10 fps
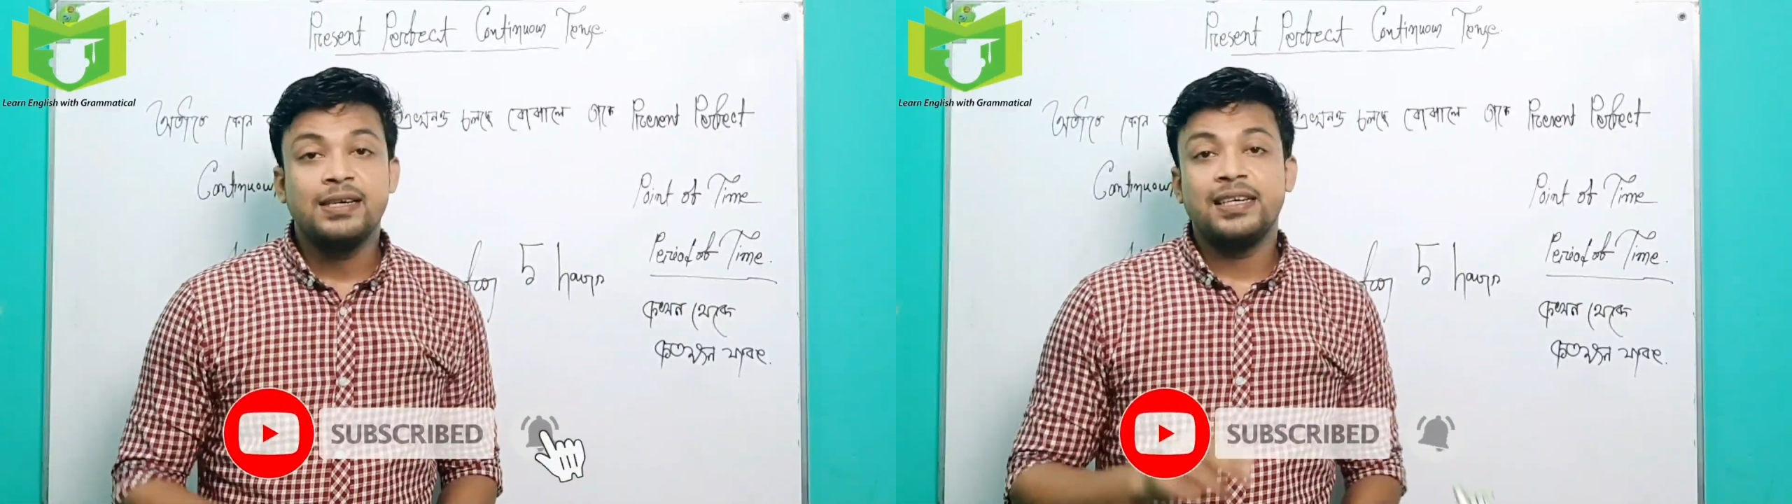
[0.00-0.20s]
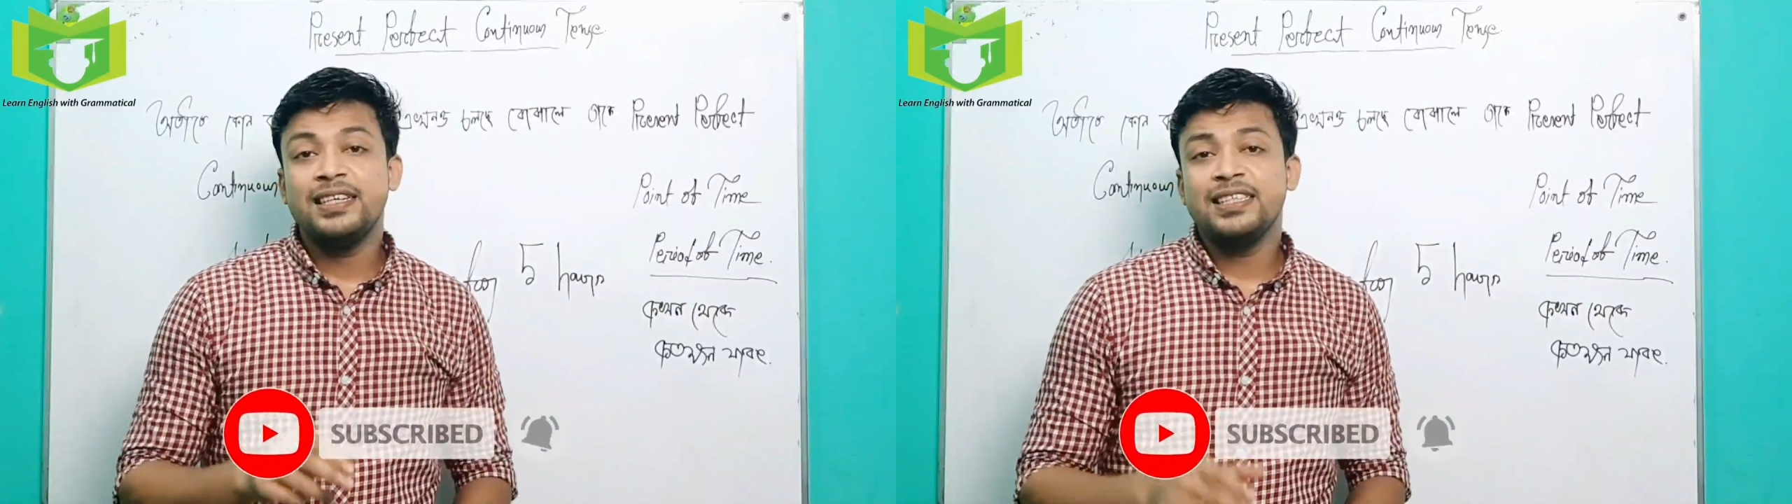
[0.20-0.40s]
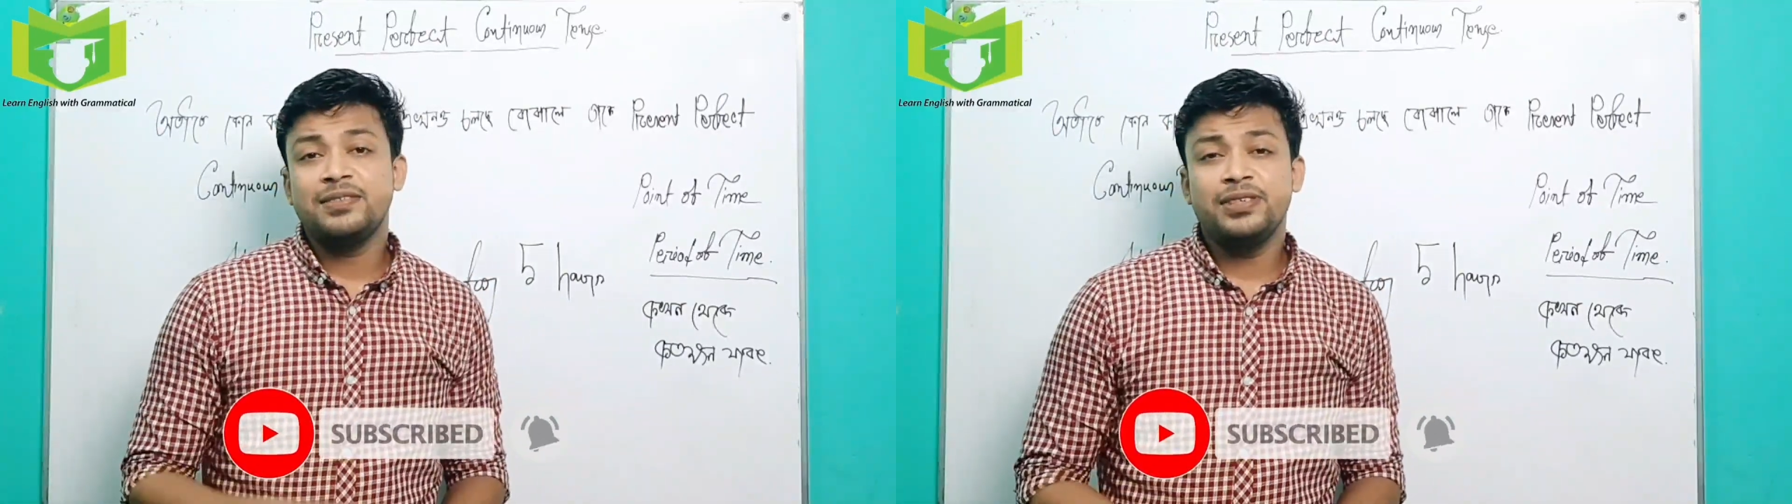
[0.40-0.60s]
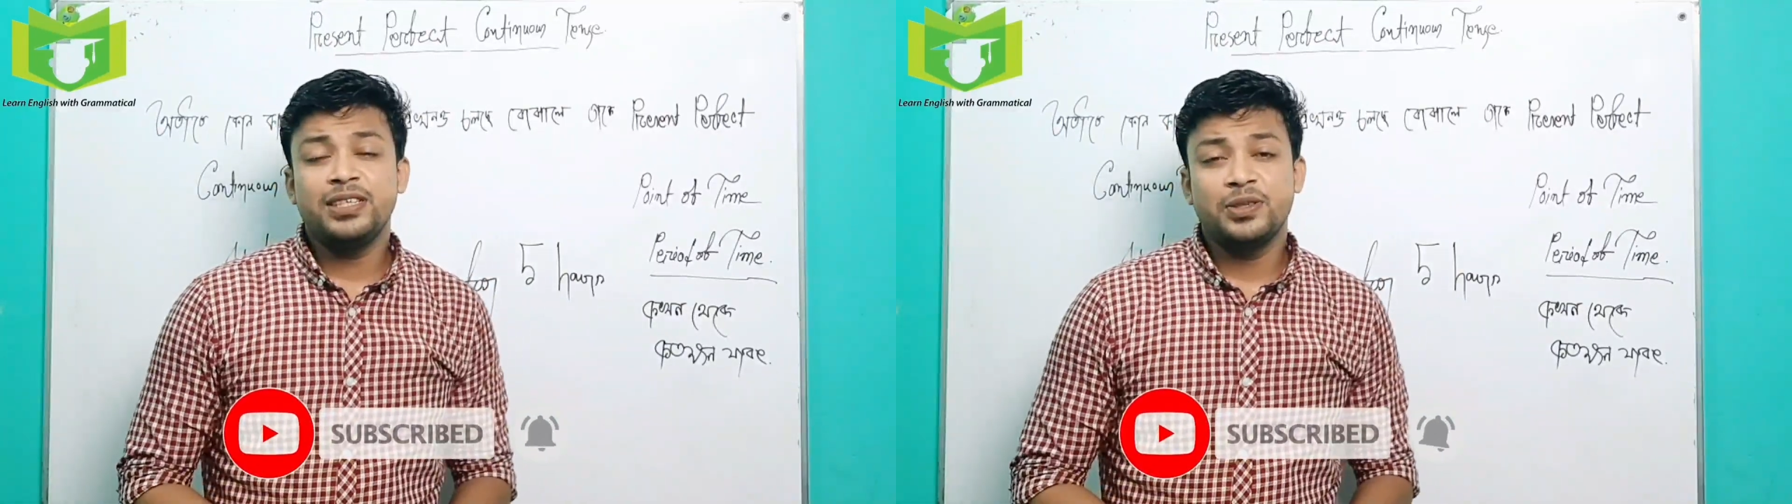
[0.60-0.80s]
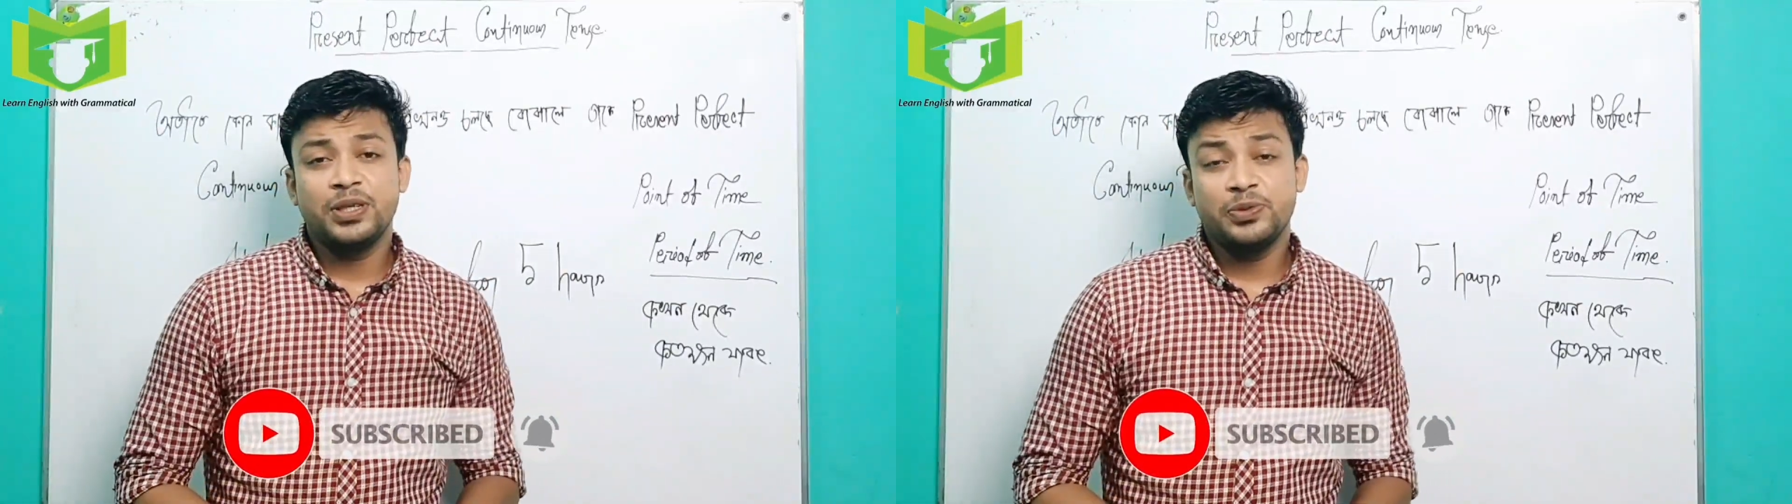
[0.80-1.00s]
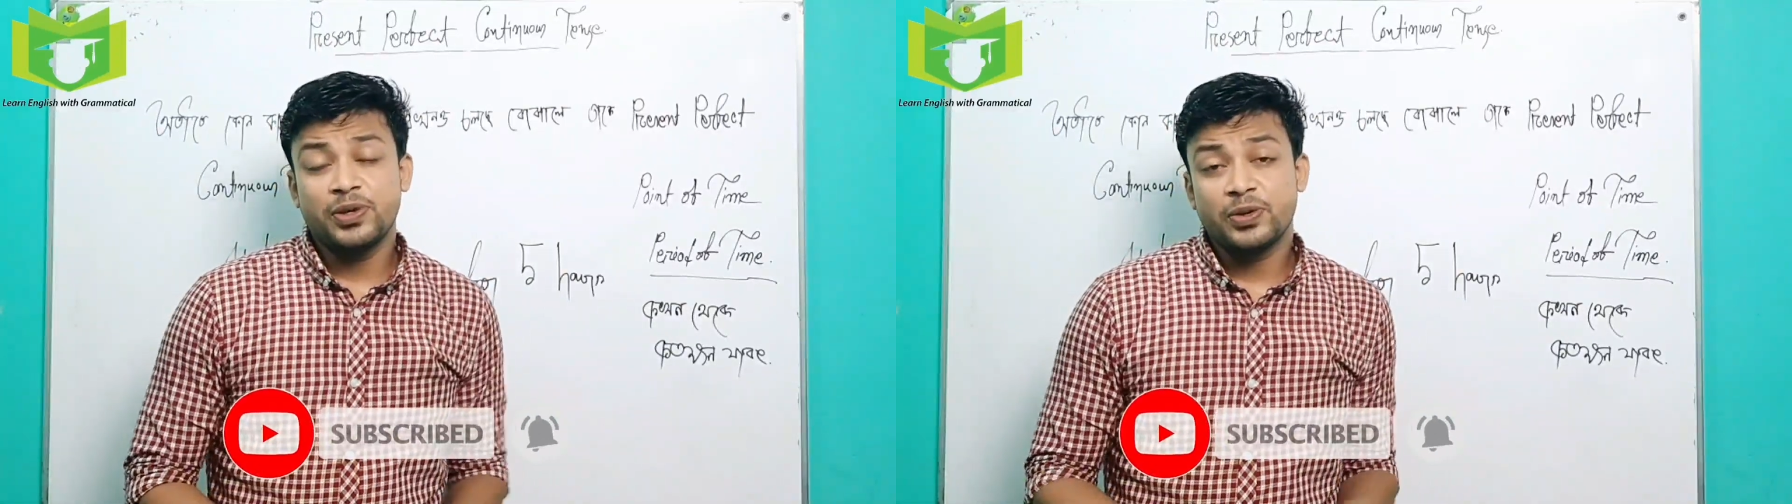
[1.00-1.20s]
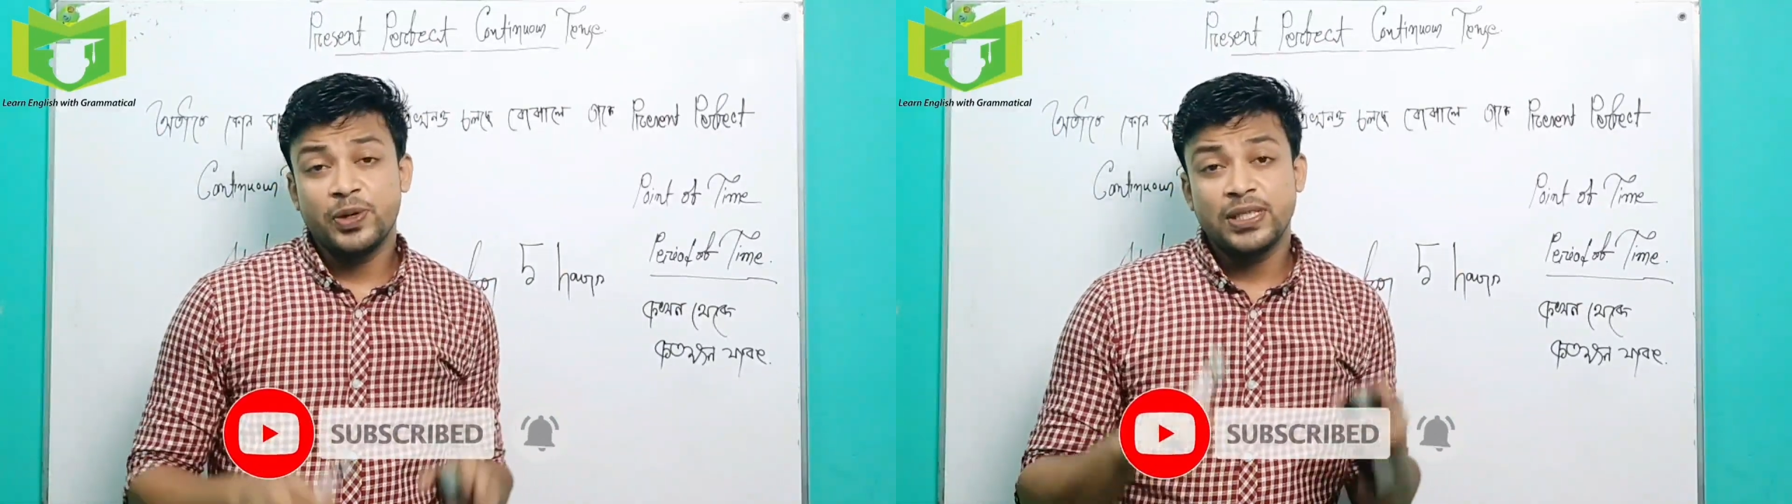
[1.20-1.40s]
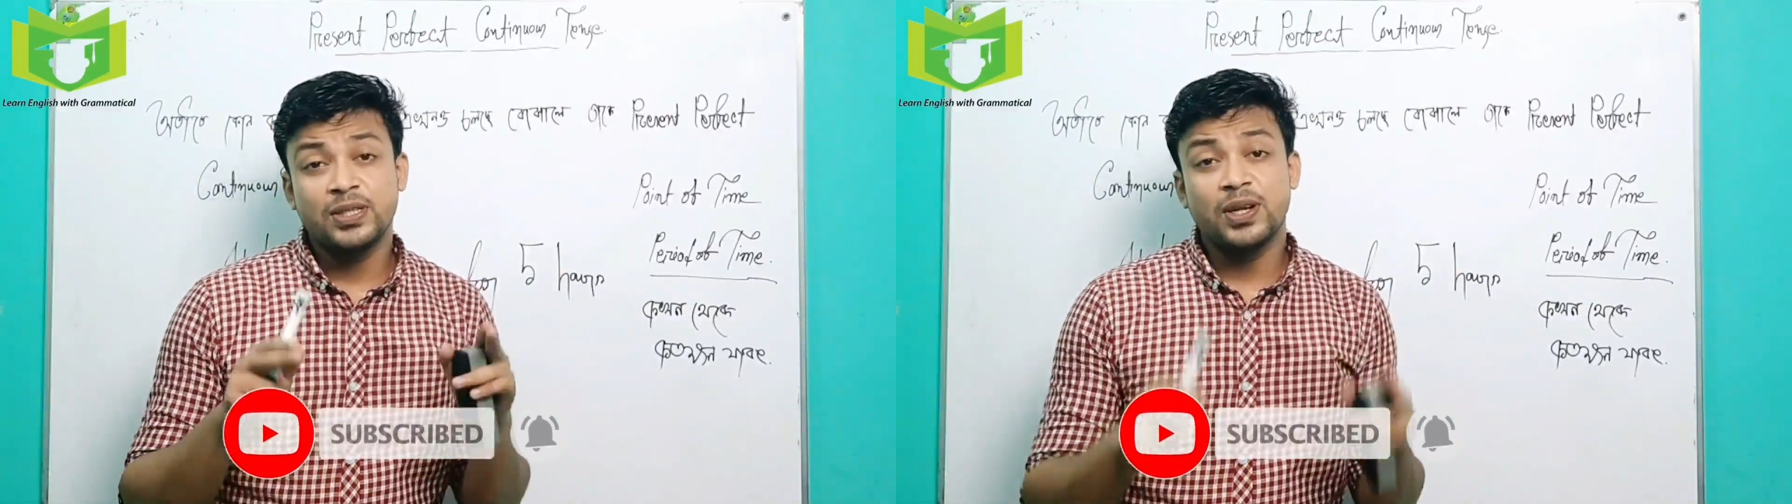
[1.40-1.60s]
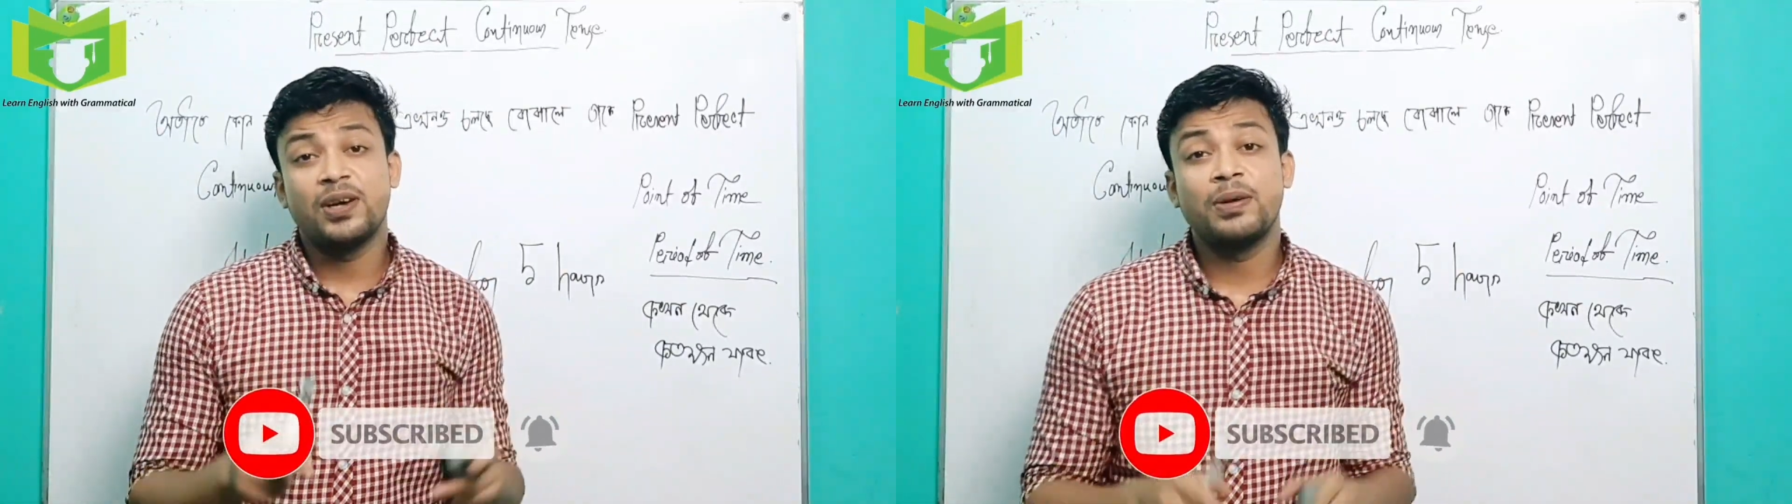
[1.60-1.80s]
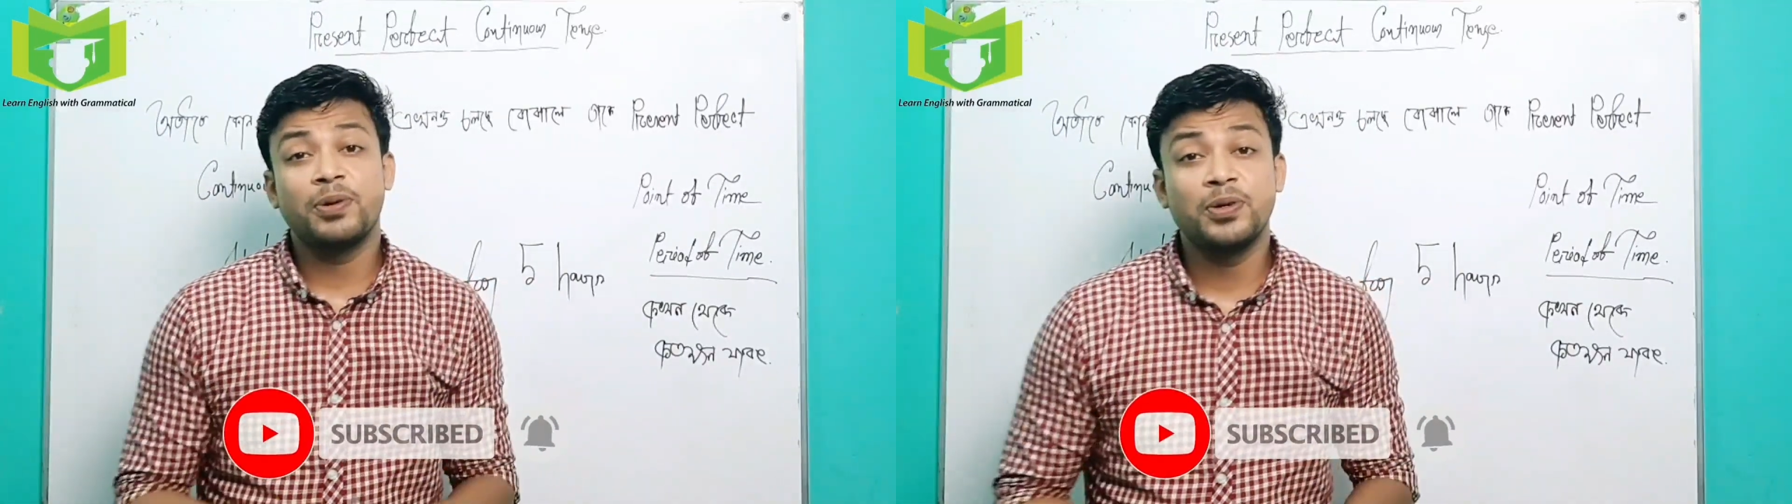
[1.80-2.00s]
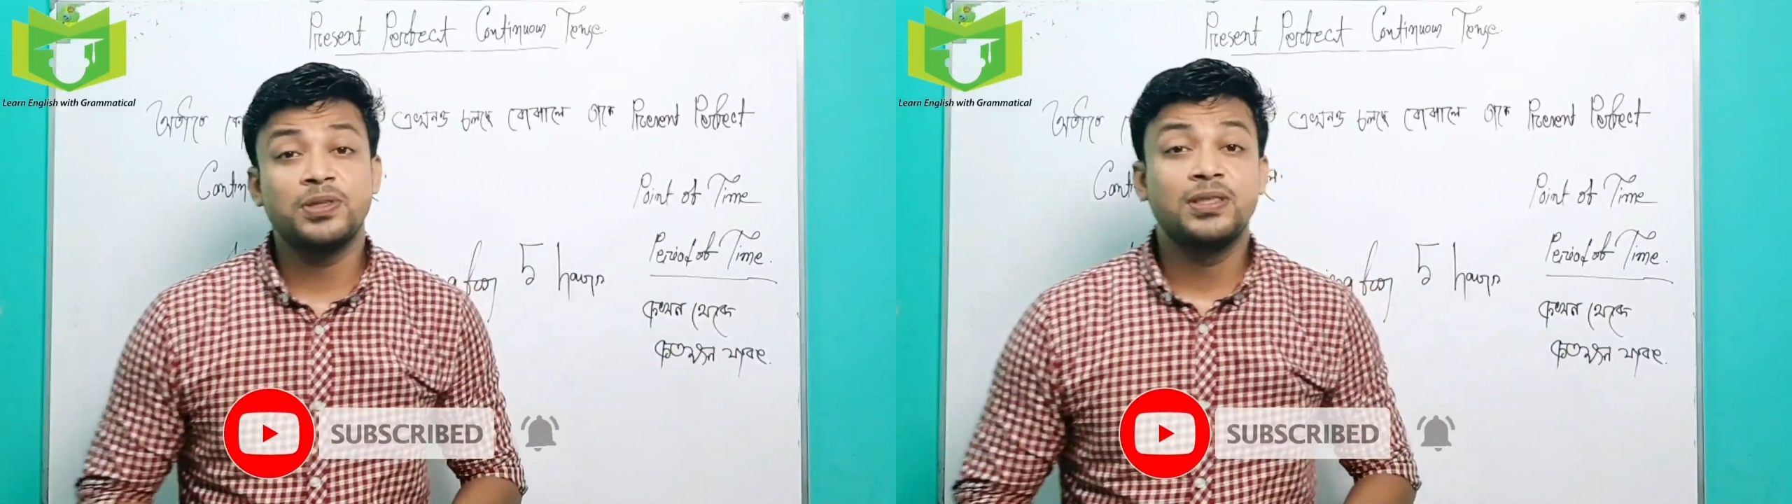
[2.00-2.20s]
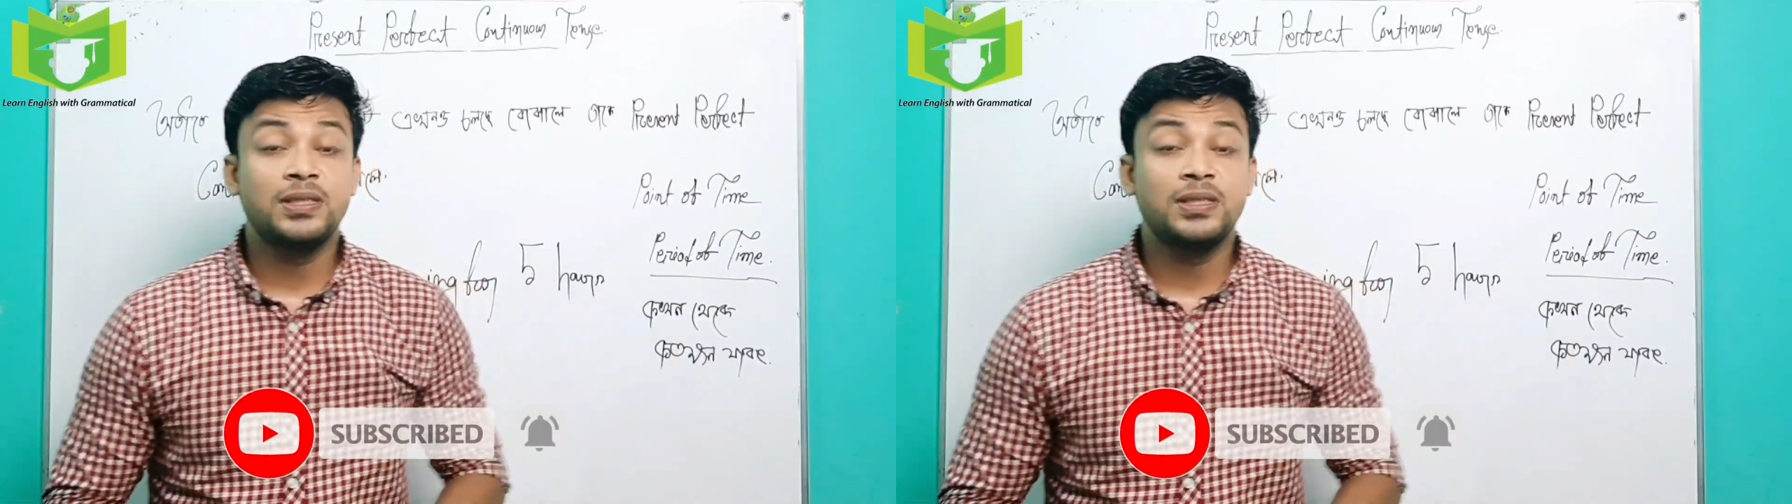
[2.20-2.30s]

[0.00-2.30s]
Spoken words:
In this video, you are going to learn about